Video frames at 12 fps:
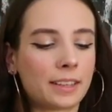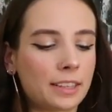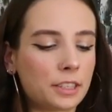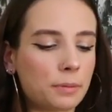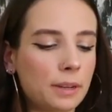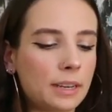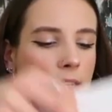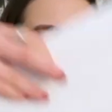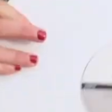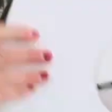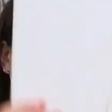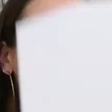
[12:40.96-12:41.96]
This one is
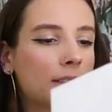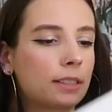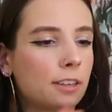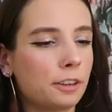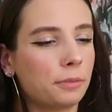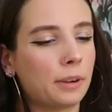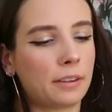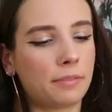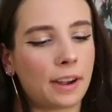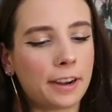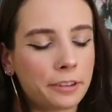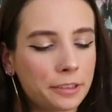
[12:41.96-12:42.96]
pressed on red
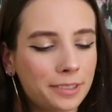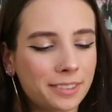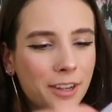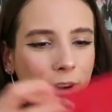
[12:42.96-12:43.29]
vinyl.